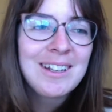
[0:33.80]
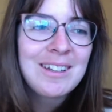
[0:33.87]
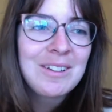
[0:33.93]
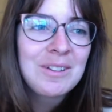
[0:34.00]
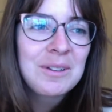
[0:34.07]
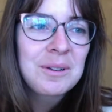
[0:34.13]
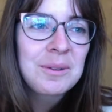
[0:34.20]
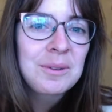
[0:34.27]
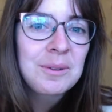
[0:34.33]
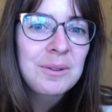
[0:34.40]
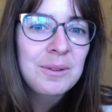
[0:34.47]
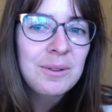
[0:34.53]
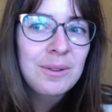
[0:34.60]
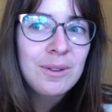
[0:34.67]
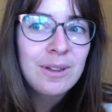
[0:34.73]
So
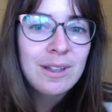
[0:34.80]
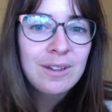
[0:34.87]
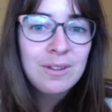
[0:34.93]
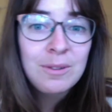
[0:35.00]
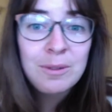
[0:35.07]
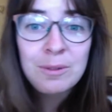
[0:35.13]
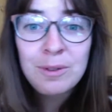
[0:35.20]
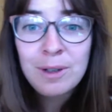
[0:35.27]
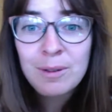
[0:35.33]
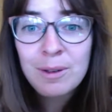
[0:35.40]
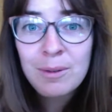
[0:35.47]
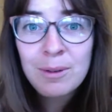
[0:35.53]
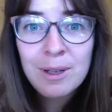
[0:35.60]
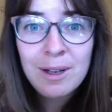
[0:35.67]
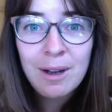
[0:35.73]
let's do a very
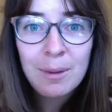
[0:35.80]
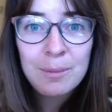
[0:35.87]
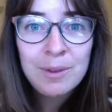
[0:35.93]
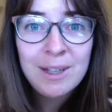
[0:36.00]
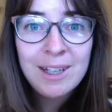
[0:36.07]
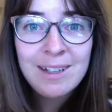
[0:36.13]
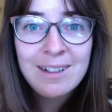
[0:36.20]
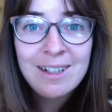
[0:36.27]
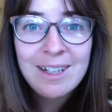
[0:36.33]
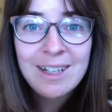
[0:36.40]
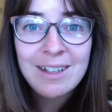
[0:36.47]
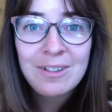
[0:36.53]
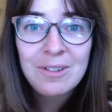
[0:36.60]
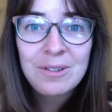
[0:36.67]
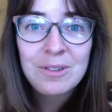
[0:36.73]
quick update in
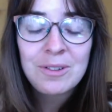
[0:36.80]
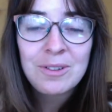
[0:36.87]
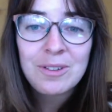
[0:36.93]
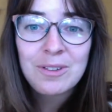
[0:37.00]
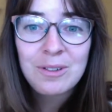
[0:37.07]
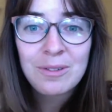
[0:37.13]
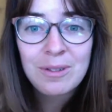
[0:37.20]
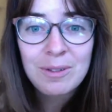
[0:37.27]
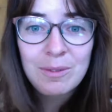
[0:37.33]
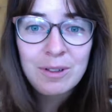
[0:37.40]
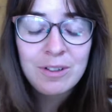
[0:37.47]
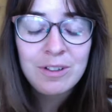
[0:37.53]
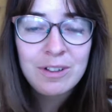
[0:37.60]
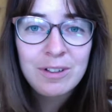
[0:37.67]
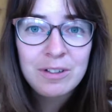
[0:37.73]
case you're just only
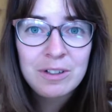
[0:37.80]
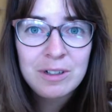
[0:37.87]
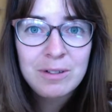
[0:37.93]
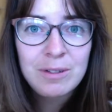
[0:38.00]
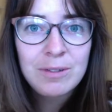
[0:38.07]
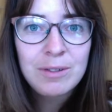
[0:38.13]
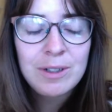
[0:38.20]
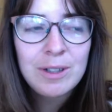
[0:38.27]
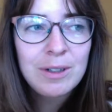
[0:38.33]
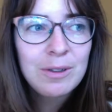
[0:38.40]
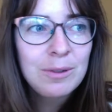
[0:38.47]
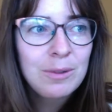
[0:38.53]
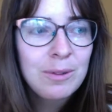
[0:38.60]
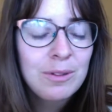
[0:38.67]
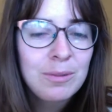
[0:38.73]
watching the sharing
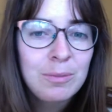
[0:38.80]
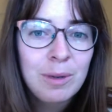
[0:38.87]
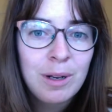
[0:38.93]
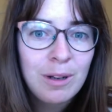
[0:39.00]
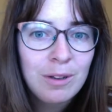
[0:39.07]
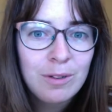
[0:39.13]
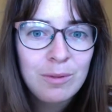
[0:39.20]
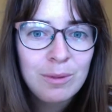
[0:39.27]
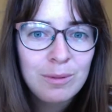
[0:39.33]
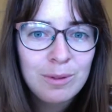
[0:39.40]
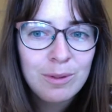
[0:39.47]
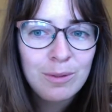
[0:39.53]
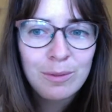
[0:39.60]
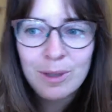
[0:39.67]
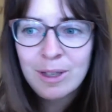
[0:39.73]
videos. My last one
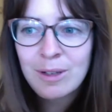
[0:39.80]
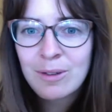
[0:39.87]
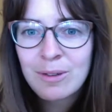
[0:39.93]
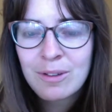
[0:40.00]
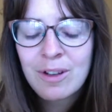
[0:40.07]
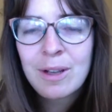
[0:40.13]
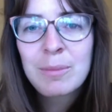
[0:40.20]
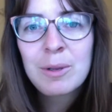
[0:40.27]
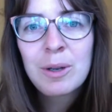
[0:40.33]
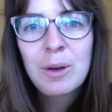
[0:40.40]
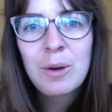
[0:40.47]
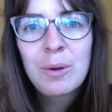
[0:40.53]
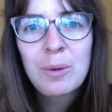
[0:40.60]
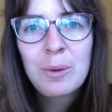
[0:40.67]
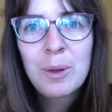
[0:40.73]
was a really long time
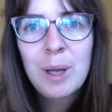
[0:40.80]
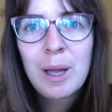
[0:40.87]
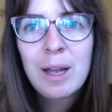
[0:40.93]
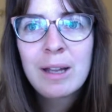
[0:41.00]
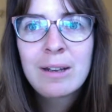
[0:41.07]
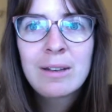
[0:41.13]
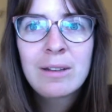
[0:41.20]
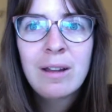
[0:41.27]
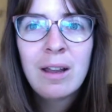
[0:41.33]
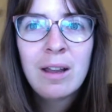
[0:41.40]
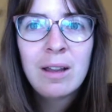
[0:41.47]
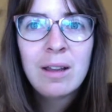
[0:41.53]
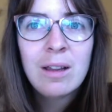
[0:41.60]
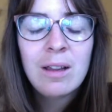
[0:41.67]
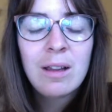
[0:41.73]
ago, and
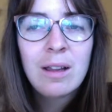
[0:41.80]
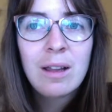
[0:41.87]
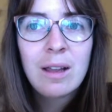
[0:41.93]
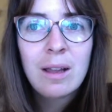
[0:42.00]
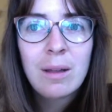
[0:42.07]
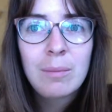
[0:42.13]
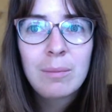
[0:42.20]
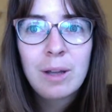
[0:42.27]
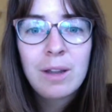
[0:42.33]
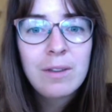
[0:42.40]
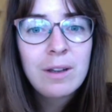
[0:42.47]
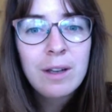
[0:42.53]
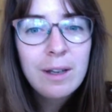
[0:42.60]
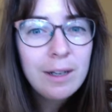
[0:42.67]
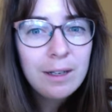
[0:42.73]
I
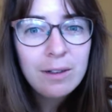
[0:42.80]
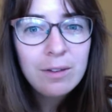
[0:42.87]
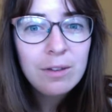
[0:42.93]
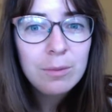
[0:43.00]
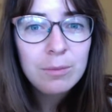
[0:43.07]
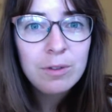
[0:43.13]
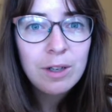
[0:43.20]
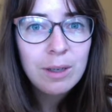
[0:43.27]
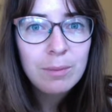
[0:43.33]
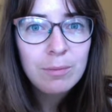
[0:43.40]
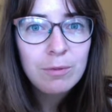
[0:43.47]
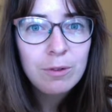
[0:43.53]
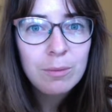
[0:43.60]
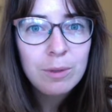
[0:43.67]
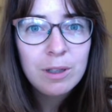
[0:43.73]
think I needed some time
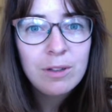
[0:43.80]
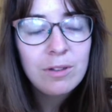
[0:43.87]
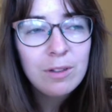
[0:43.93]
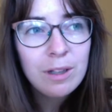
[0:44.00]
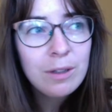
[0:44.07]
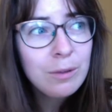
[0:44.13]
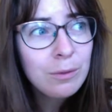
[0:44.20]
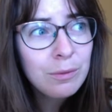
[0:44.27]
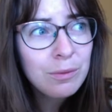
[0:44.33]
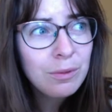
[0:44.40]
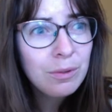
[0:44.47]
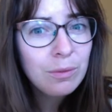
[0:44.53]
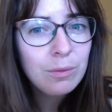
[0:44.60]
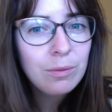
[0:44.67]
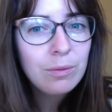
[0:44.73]
for myself
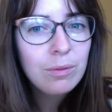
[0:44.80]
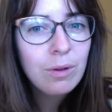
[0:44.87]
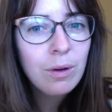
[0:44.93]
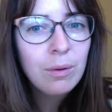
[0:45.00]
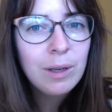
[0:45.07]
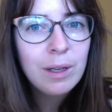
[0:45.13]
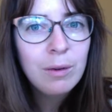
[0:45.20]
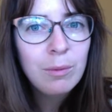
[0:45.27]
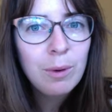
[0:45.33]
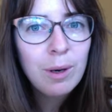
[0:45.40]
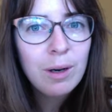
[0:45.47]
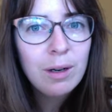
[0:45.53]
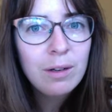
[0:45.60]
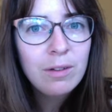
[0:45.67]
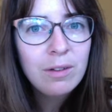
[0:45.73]
to go
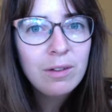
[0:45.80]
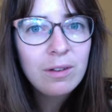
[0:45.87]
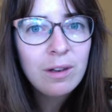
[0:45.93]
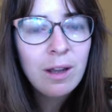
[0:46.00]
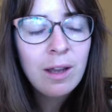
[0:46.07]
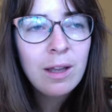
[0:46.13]
inwards.